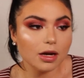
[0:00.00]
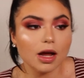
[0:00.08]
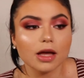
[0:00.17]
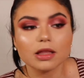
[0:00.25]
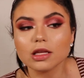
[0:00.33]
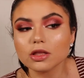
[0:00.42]

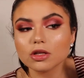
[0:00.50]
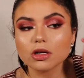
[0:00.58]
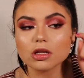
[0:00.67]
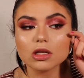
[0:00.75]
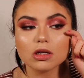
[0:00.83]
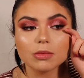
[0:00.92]
I think they're
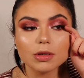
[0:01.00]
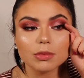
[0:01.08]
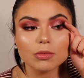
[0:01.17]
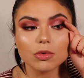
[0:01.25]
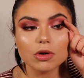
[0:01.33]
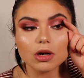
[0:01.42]
a little bit
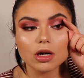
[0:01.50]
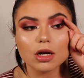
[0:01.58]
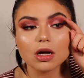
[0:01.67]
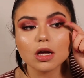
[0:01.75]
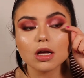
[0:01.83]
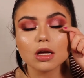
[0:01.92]
more
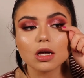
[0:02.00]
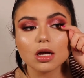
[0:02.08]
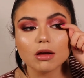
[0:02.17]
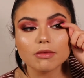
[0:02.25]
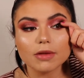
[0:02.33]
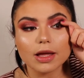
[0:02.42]

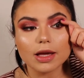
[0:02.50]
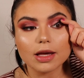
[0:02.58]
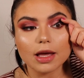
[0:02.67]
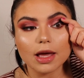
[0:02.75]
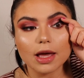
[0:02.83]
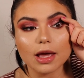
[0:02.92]
of
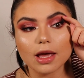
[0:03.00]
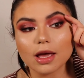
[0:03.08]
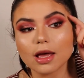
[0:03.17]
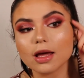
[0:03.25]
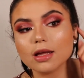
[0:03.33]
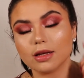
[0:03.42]
like a